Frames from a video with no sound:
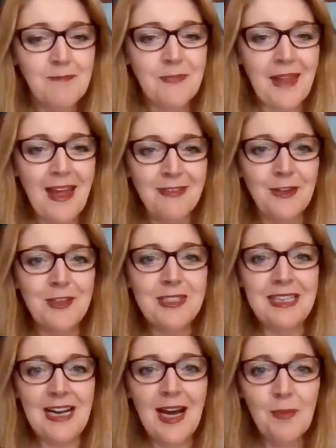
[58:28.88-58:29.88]
and those
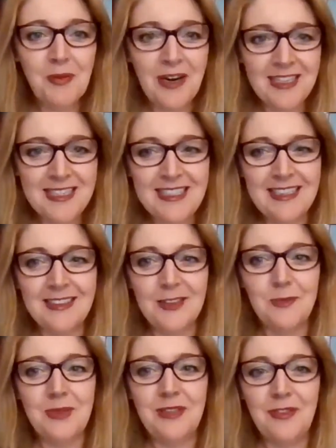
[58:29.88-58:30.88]
that are practicing a
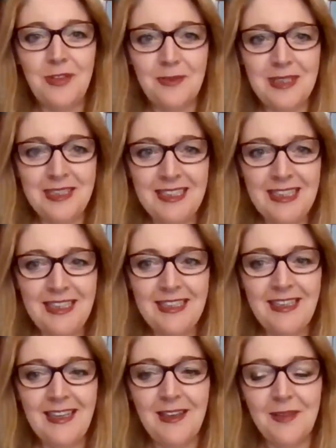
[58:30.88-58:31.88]
little bit of humility,
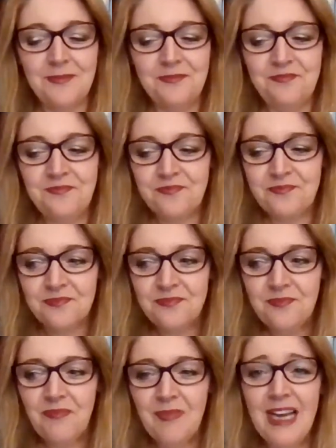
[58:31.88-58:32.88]

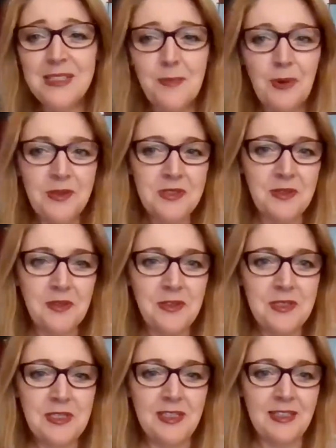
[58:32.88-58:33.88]
as opposed to
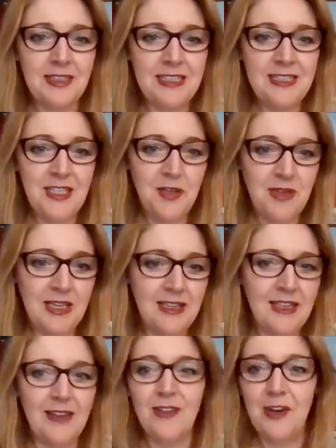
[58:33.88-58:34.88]
those that are continuing
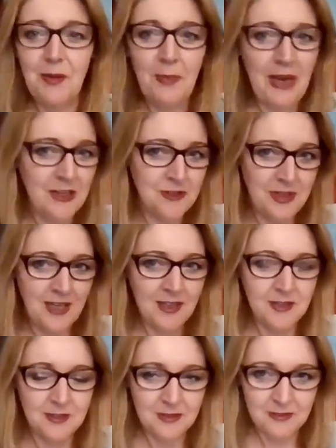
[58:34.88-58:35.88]
in their very
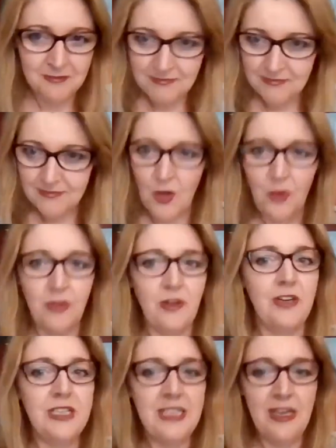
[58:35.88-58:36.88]
patriarchal,
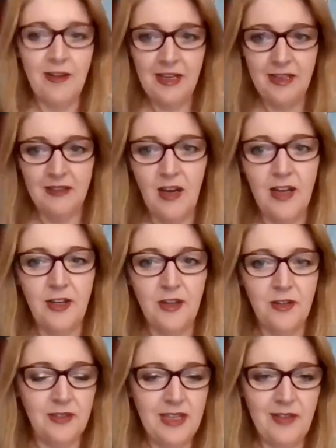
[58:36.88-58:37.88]
authoritarian, I
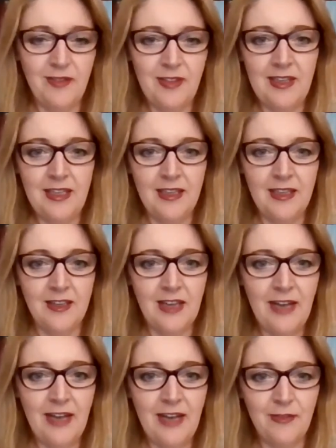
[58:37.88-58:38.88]
know everything and I
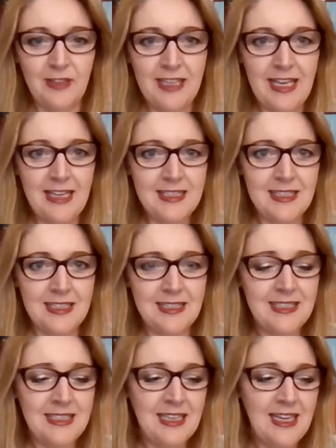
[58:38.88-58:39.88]
have all the
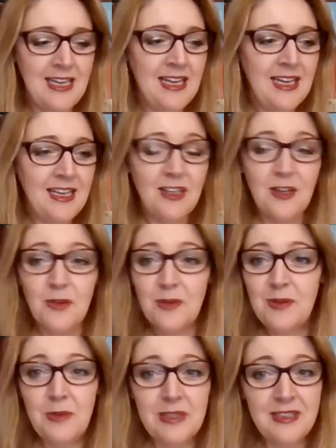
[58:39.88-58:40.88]
answers.
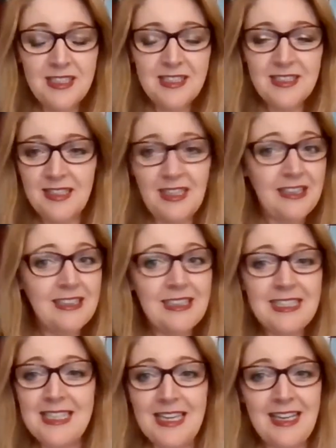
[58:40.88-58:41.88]
We're just clearly
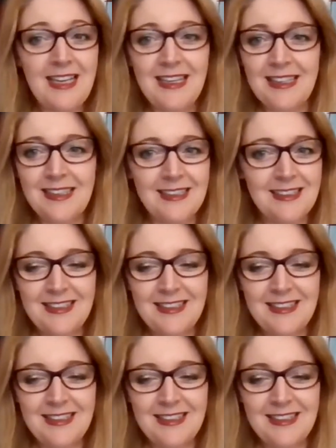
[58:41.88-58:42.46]
seeing the